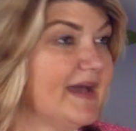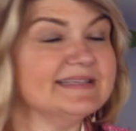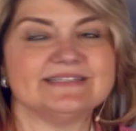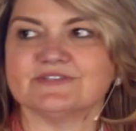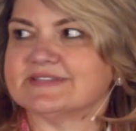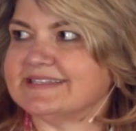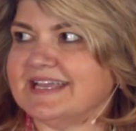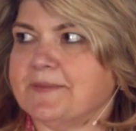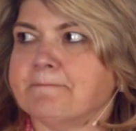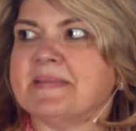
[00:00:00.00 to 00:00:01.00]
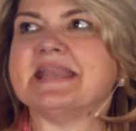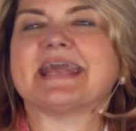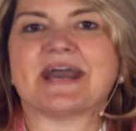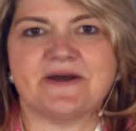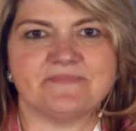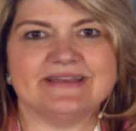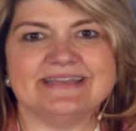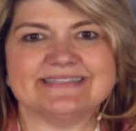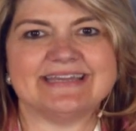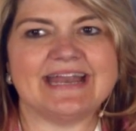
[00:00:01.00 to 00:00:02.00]
I still see many
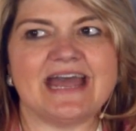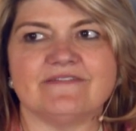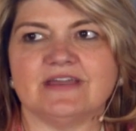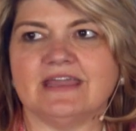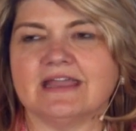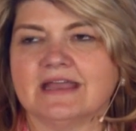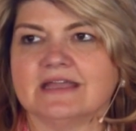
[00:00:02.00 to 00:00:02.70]
companies that have a